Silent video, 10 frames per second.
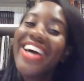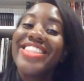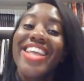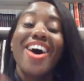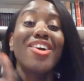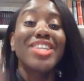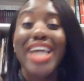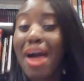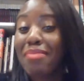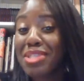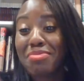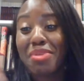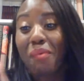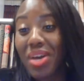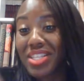That only happened to me
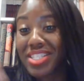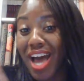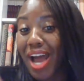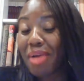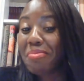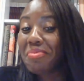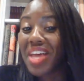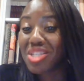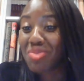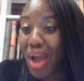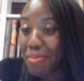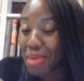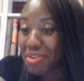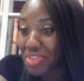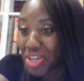one time. That's why I
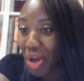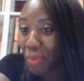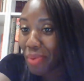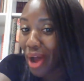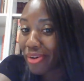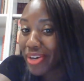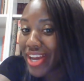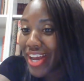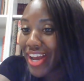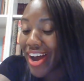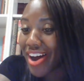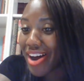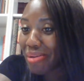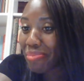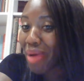made a video about
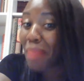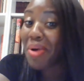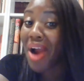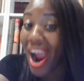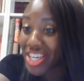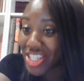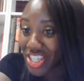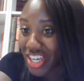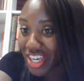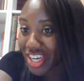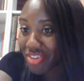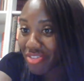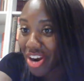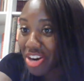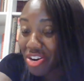proper hygiene
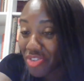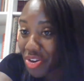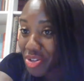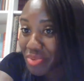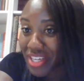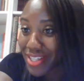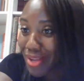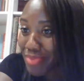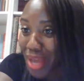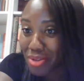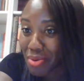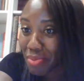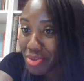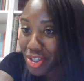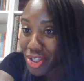for interviews, because sometimes
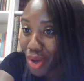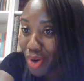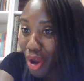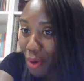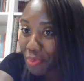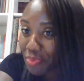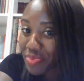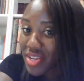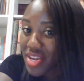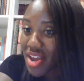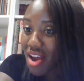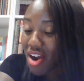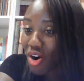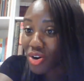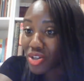people just don't know
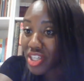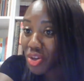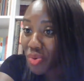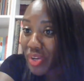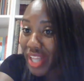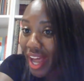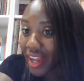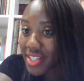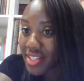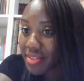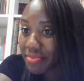or they don't realize.